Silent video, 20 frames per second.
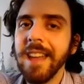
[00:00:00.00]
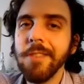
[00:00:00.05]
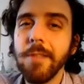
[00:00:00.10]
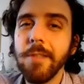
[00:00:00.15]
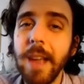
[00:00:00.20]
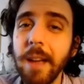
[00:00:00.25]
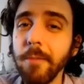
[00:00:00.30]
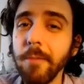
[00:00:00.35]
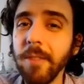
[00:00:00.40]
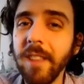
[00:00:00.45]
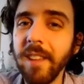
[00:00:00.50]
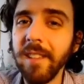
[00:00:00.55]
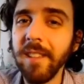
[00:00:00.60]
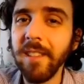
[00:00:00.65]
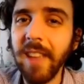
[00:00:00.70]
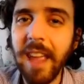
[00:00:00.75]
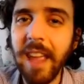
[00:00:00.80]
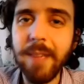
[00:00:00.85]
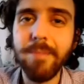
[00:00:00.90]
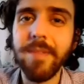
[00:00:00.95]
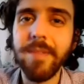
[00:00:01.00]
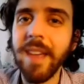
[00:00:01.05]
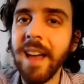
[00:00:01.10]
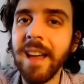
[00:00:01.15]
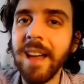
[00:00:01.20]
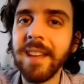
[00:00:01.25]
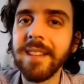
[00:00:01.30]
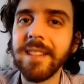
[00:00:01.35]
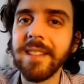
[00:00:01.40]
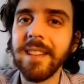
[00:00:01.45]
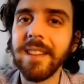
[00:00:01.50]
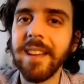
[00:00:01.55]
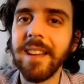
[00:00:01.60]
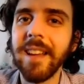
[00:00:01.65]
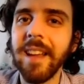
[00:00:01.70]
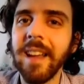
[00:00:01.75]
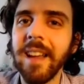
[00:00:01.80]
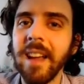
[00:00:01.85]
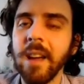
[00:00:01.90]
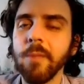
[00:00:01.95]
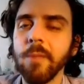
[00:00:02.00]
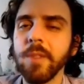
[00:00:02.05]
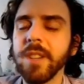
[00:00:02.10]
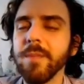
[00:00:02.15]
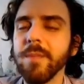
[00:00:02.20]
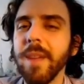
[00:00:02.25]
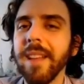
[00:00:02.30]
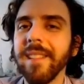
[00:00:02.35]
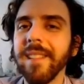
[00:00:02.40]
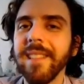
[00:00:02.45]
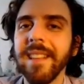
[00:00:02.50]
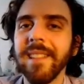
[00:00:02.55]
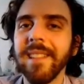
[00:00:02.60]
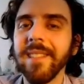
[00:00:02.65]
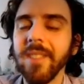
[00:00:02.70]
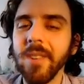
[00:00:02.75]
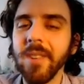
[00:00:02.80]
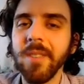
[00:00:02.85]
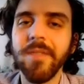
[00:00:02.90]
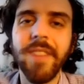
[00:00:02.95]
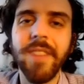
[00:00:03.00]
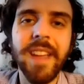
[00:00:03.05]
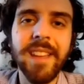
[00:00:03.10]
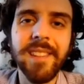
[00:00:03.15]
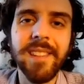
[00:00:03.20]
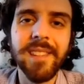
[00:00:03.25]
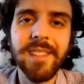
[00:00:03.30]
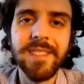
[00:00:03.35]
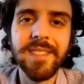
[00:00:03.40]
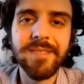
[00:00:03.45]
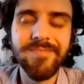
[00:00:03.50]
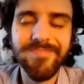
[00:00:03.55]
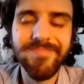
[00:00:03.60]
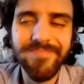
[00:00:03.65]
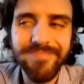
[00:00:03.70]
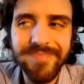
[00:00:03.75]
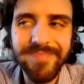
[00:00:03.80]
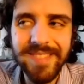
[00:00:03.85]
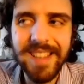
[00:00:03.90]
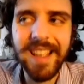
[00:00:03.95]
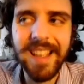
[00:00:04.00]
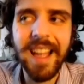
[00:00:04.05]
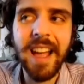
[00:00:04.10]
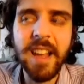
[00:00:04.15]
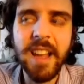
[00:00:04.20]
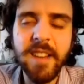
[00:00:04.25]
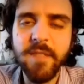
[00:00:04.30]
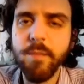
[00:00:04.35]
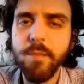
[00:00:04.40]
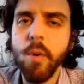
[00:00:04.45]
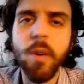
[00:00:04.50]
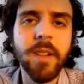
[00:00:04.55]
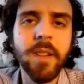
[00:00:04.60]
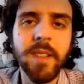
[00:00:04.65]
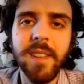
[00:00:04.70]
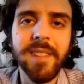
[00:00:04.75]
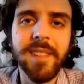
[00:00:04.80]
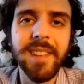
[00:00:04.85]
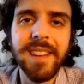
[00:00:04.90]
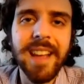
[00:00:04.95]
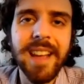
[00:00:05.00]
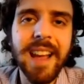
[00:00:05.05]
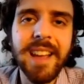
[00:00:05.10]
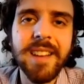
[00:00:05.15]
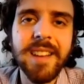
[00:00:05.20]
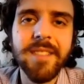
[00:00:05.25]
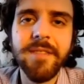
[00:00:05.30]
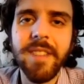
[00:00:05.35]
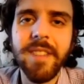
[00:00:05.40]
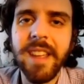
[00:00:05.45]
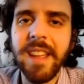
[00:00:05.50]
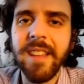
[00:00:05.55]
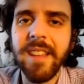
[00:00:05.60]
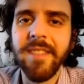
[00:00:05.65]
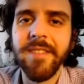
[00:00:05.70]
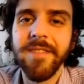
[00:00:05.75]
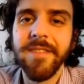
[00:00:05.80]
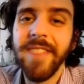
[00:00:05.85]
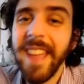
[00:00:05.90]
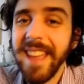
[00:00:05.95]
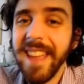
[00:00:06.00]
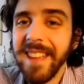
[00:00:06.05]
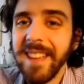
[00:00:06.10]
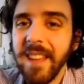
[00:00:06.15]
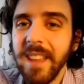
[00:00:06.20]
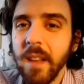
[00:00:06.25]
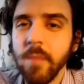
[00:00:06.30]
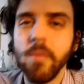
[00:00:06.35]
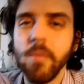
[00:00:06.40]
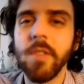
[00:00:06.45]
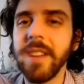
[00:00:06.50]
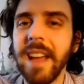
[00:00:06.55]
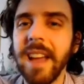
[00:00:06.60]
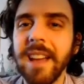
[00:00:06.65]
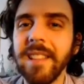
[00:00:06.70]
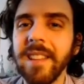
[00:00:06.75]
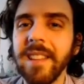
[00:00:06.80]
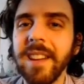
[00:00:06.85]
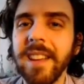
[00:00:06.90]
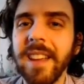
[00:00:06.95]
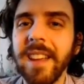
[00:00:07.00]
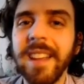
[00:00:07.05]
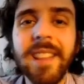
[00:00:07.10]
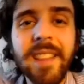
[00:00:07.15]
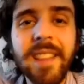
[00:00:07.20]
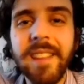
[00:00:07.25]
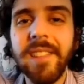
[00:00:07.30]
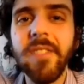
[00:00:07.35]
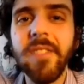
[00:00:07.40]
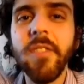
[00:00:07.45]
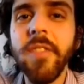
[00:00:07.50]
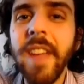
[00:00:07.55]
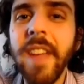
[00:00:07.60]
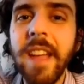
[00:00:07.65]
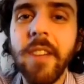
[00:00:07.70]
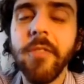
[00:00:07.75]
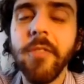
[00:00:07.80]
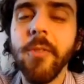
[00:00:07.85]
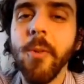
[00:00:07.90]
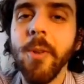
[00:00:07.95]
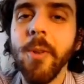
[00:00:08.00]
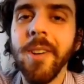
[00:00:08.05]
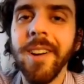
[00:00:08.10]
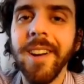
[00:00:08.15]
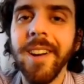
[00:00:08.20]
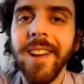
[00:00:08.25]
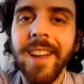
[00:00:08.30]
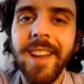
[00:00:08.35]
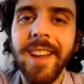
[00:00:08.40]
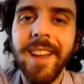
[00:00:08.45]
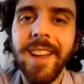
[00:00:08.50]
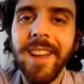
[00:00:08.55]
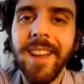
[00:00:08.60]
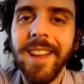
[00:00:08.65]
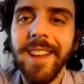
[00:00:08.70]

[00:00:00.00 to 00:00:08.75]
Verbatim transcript: And you can't really escape that, uh, which makes this third phase kind of pointless and kind of a fake immortality, at least fake for